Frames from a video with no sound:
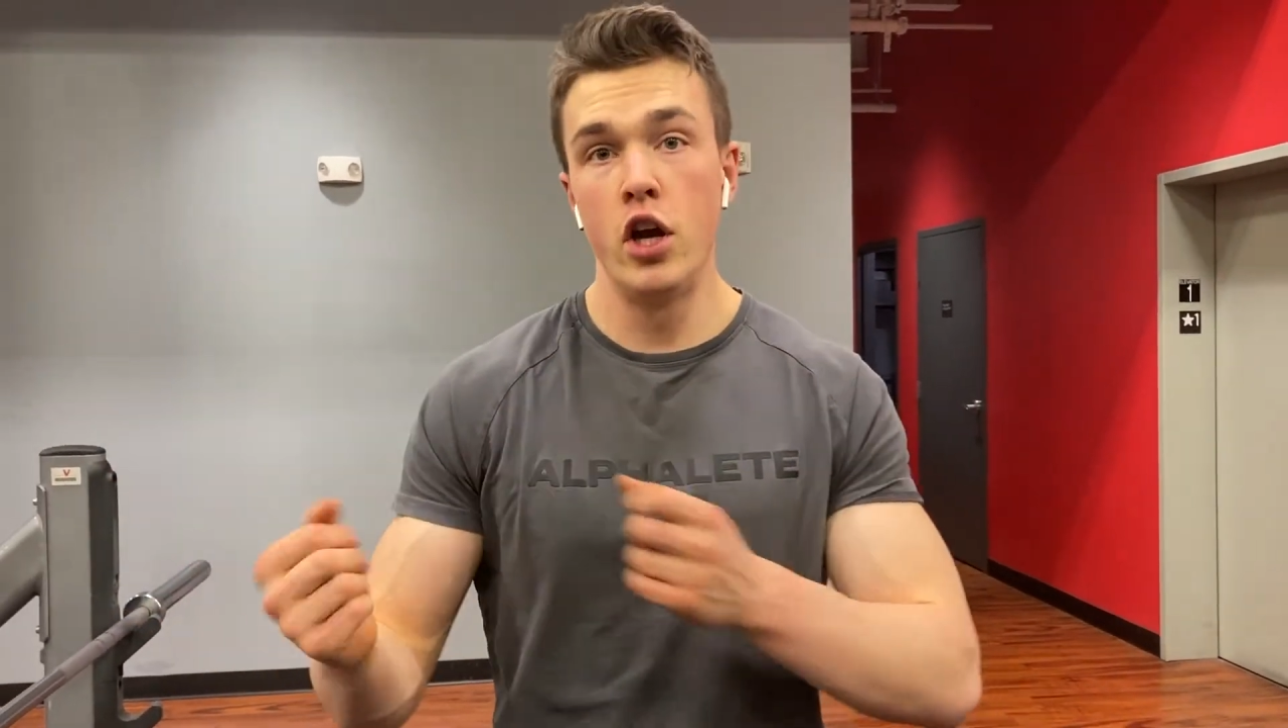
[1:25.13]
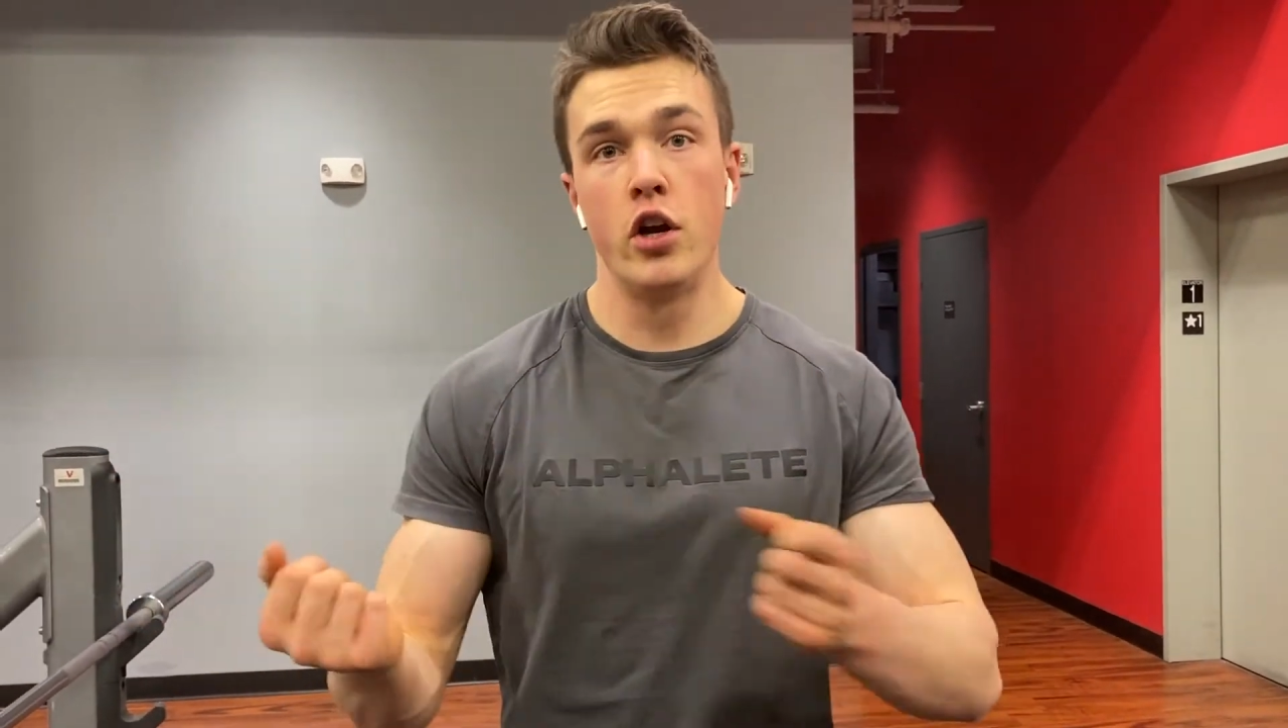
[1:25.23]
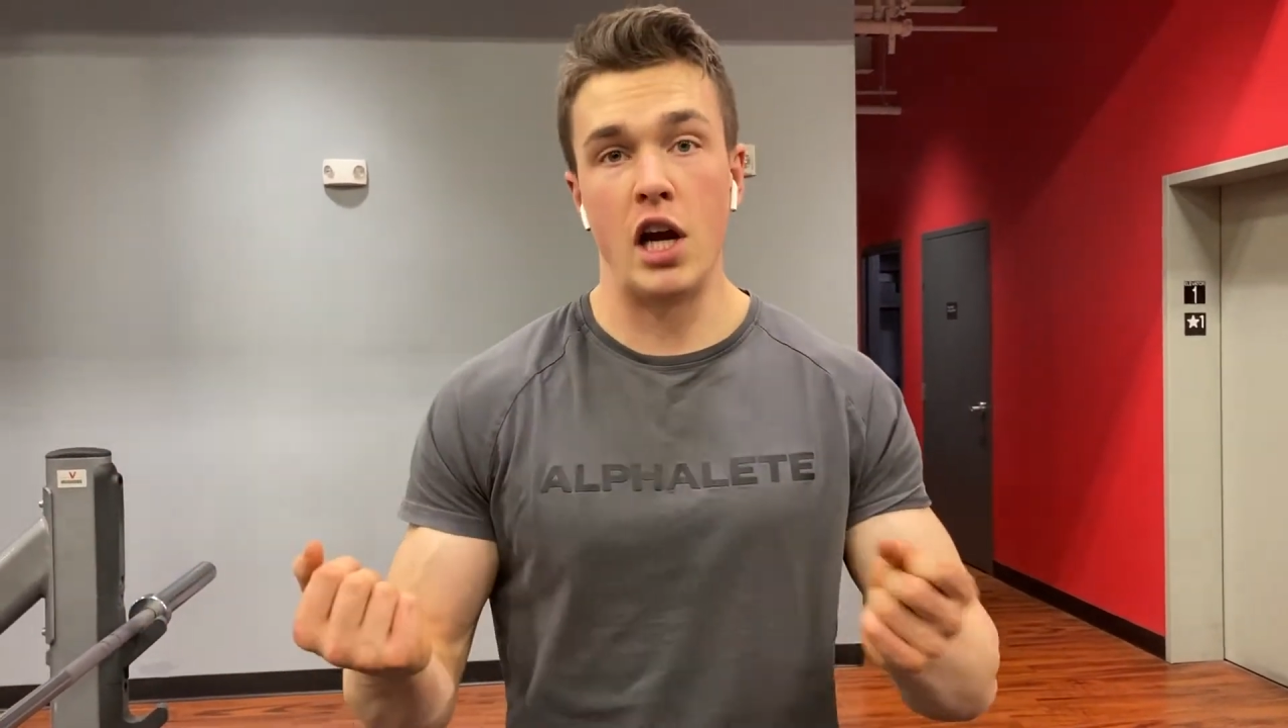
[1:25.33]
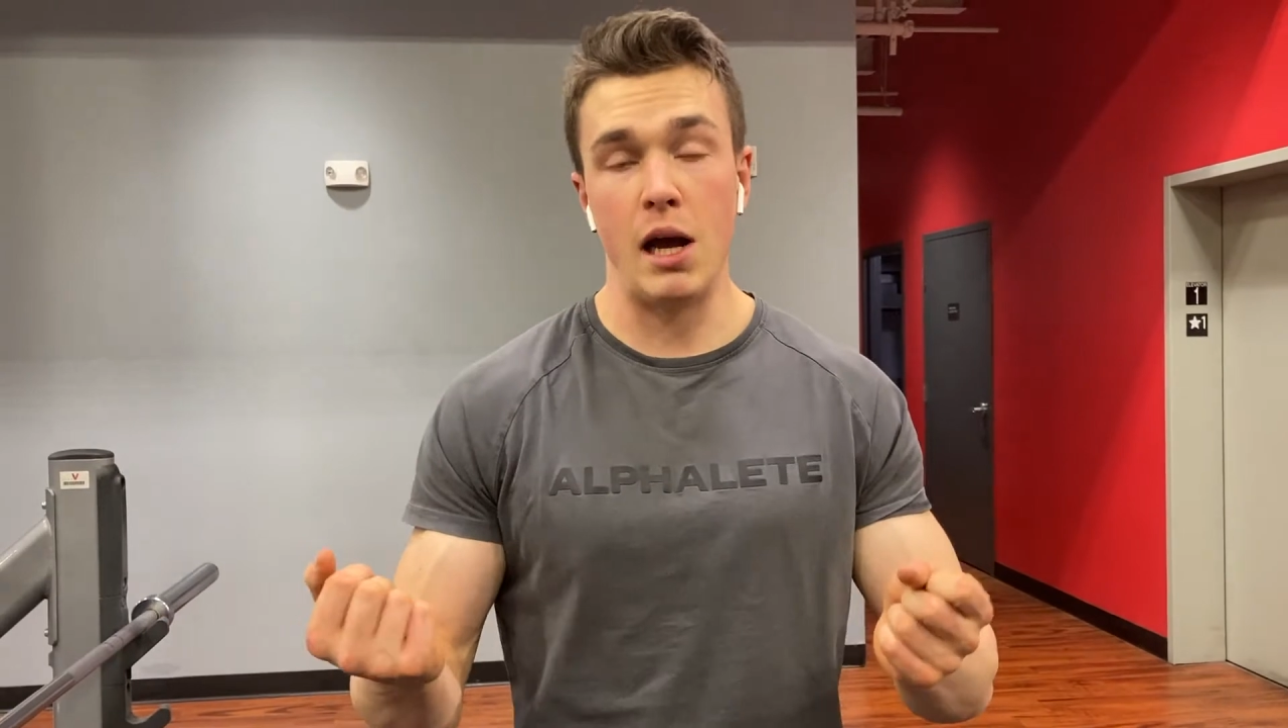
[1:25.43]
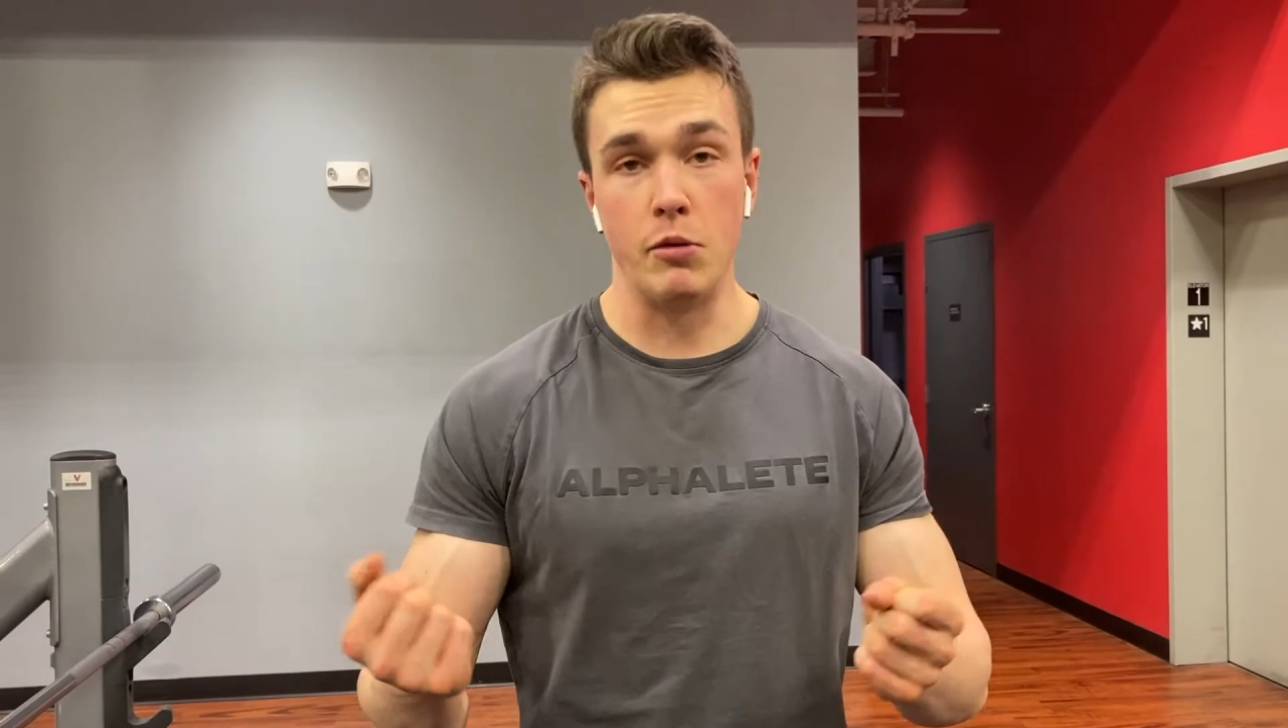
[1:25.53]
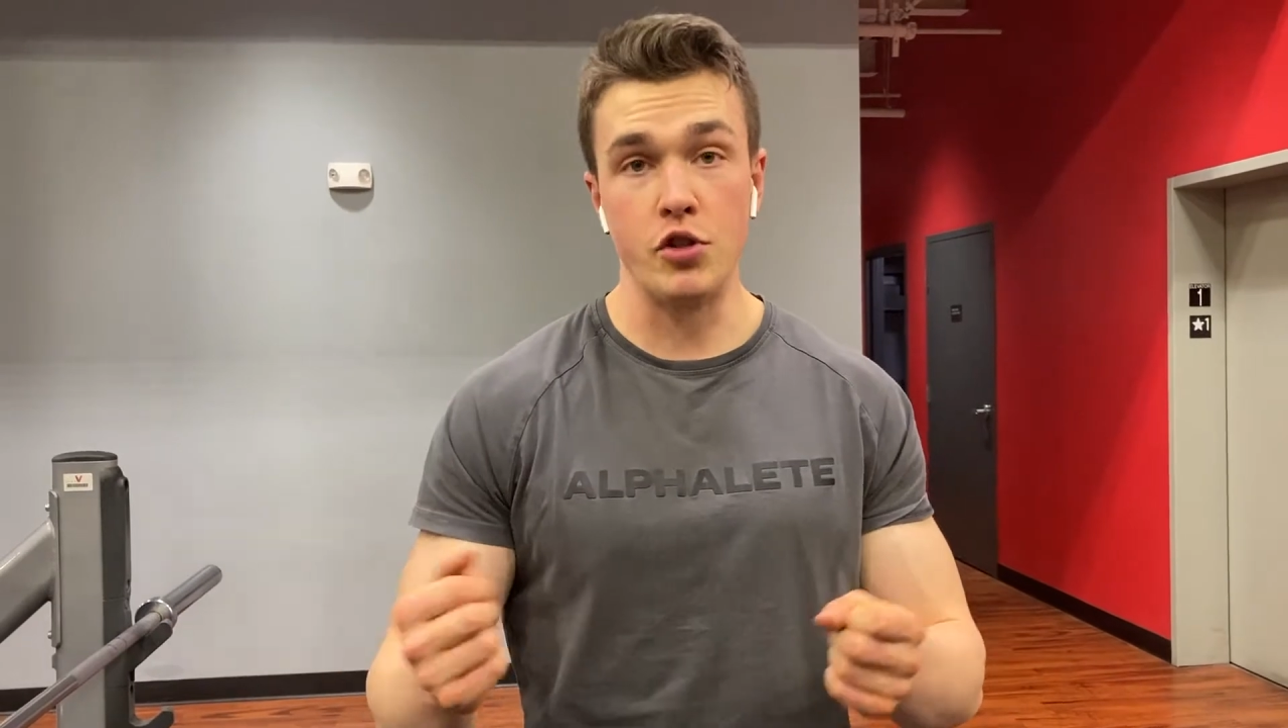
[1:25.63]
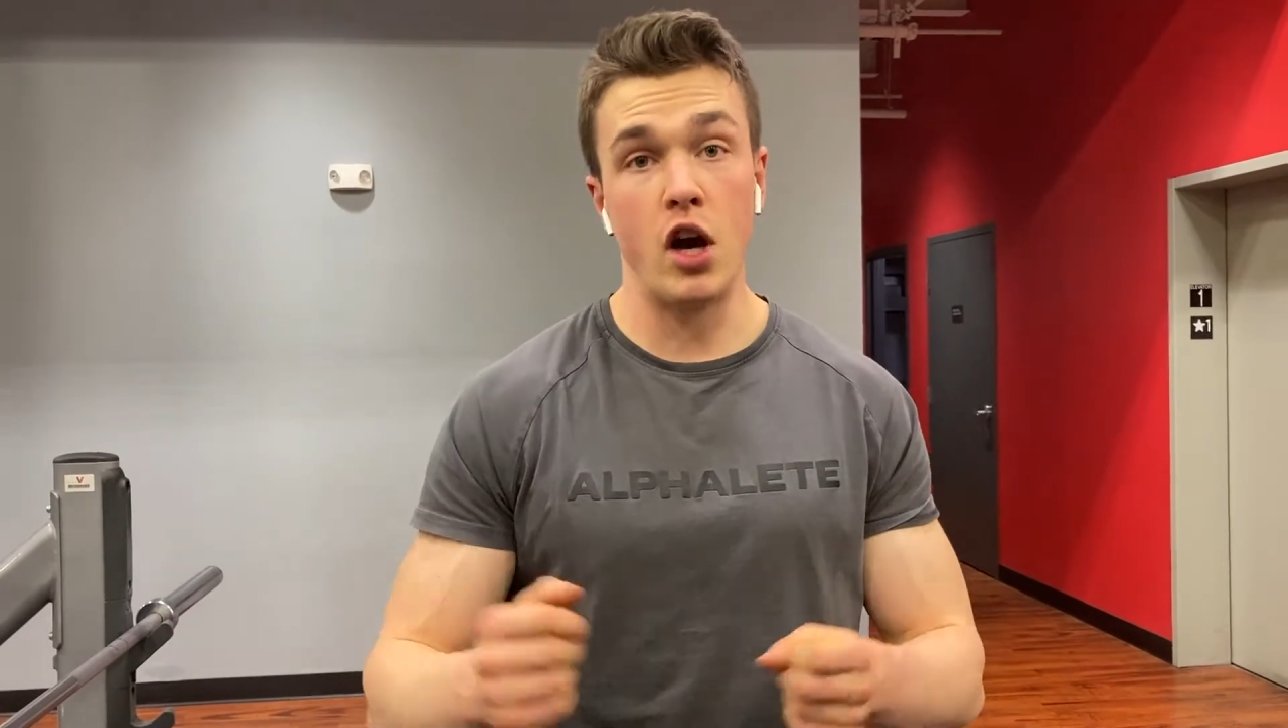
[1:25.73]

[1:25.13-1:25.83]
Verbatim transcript: your elbows